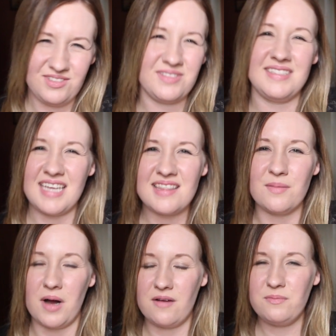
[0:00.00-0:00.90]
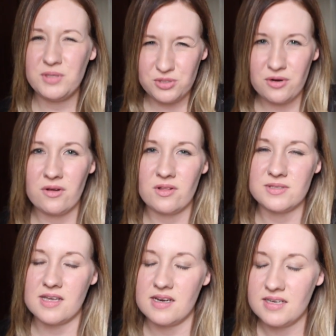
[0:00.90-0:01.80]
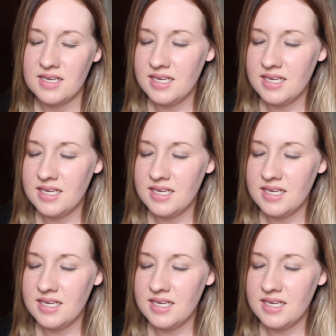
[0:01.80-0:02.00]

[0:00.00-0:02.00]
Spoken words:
Just take them off. Put your own clothes on.